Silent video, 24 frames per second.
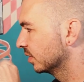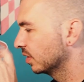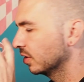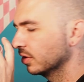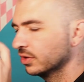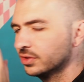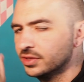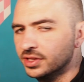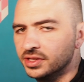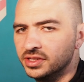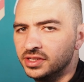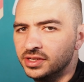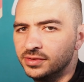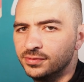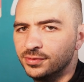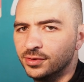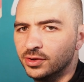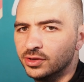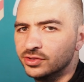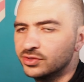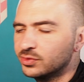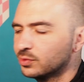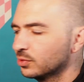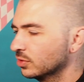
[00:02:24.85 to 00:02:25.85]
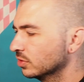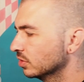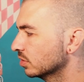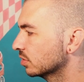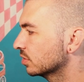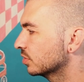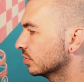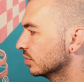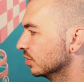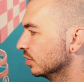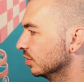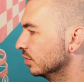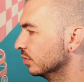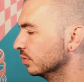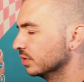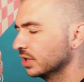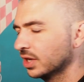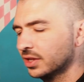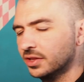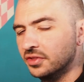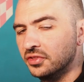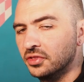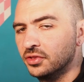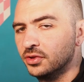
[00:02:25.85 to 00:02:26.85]
All right, the defaults work. So
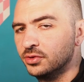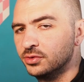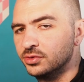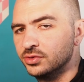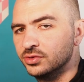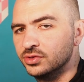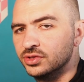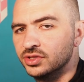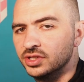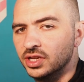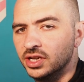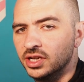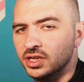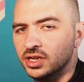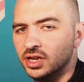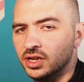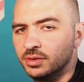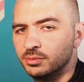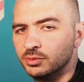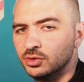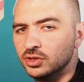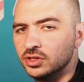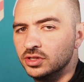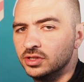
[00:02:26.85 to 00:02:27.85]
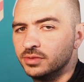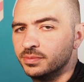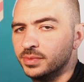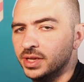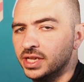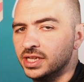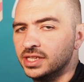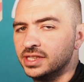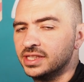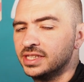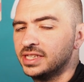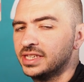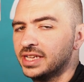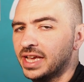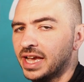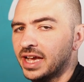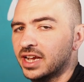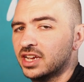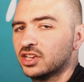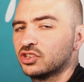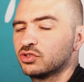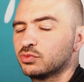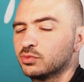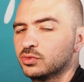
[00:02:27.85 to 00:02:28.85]
now that those are set, I'm gonna make the
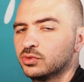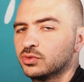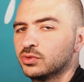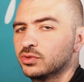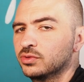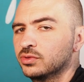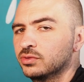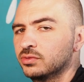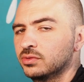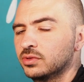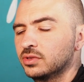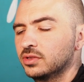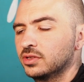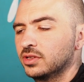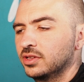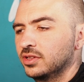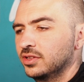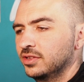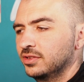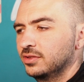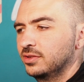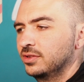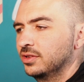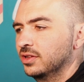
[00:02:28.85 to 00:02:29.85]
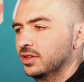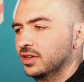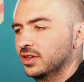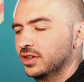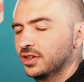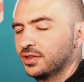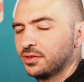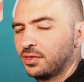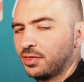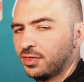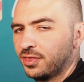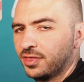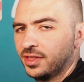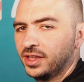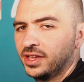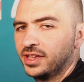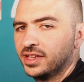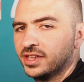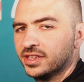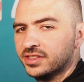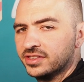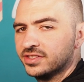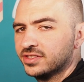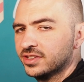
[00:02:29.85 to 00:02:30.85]
actual uh,
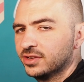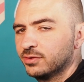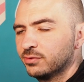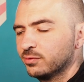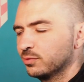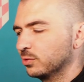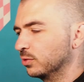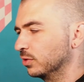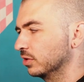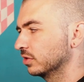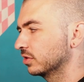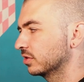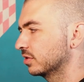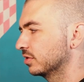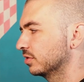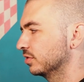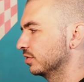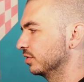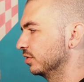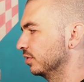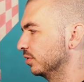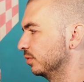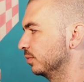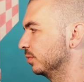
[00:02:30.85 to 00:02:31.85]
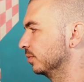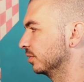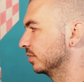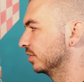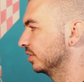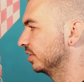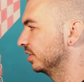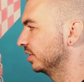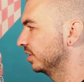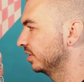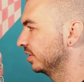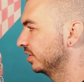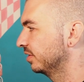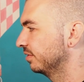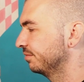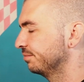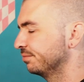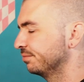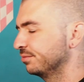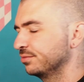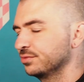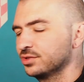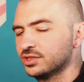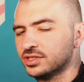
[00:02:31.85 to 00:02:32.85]
thing itself work. So we're gonna
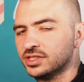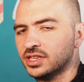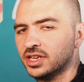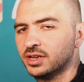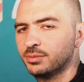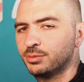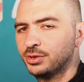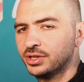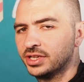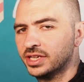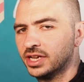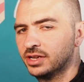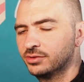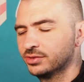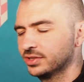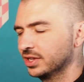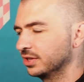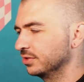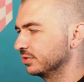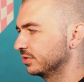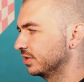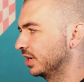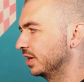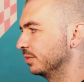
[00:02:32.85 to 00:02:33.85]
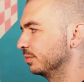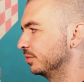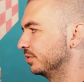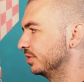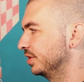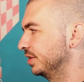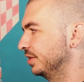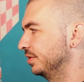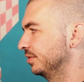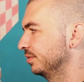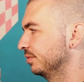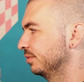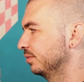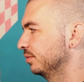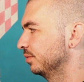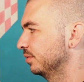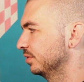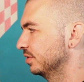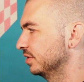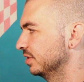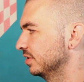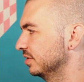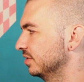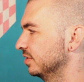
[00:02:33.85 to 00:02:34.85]
set up the countdown timer now.
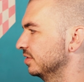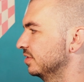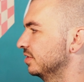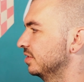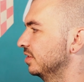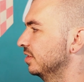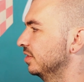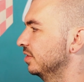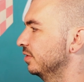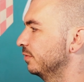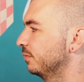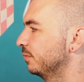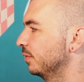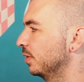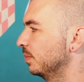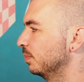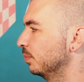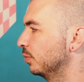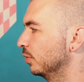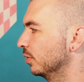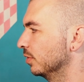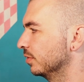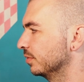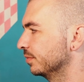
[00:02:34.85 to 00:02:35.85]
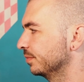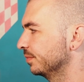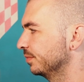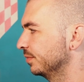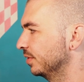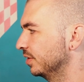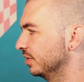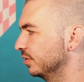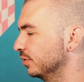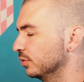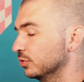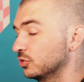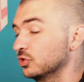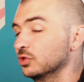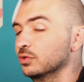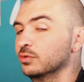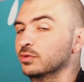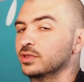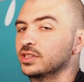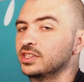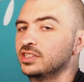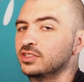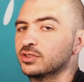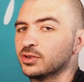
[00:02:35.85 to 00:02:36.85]
This is the fun part and also
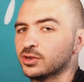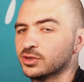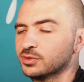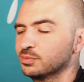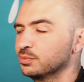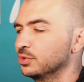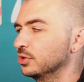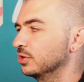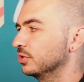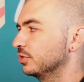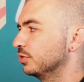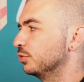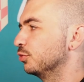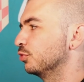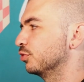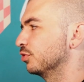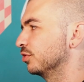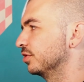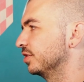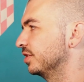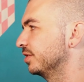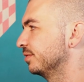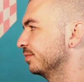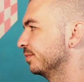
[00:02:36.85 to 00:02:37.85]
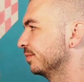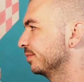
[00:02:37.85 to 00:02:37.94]
the hard part usually